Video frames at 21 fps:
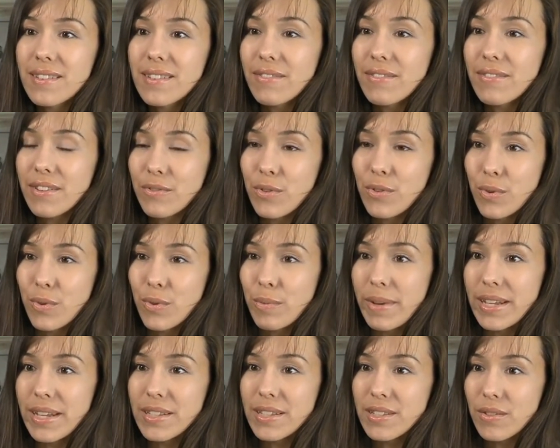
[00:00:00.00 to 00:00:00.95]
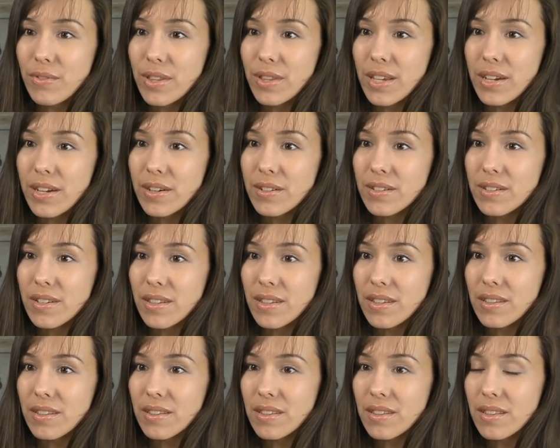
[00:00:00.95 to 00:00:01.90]
lived with roommates over the years,
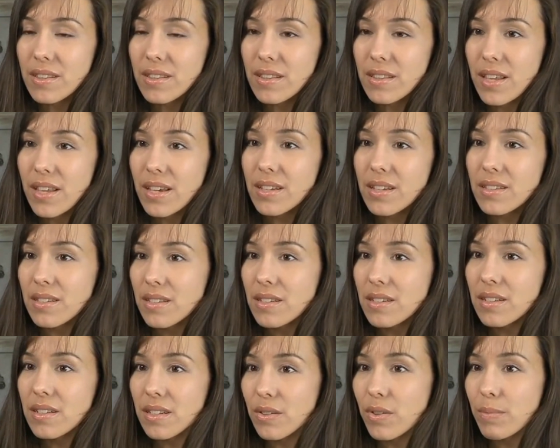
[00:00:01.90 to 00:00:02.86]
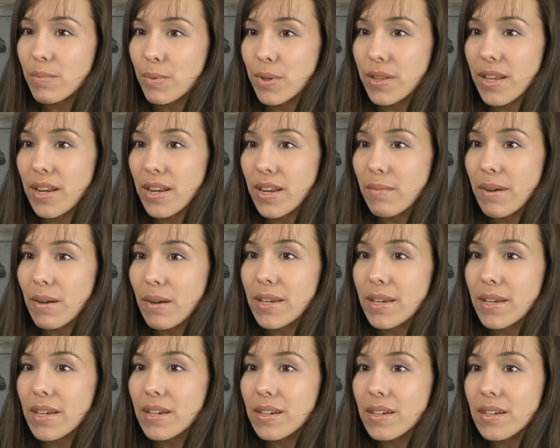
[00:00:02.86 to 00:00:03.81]
and they consistently report that about me.